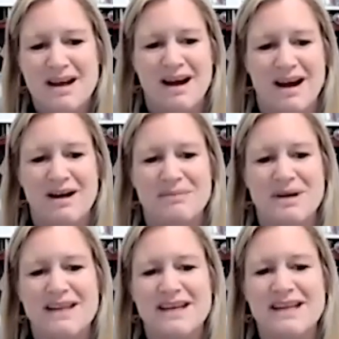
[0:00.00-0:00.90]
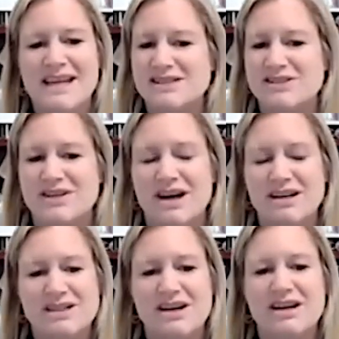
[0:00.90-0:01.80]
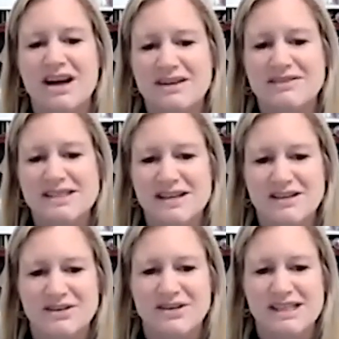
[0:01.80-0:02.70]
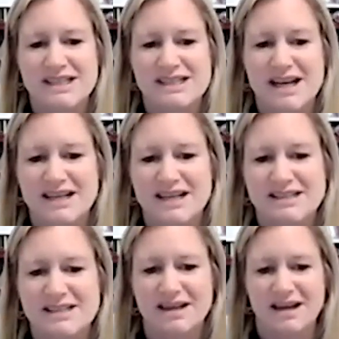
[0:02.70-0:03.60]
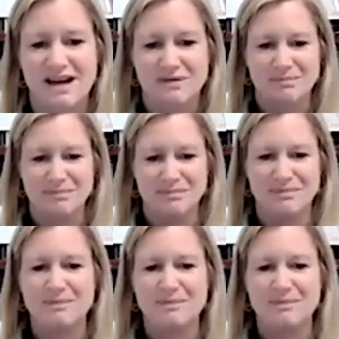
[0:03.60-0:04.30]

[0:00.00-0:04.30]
And then cancer.gov is another great site, but a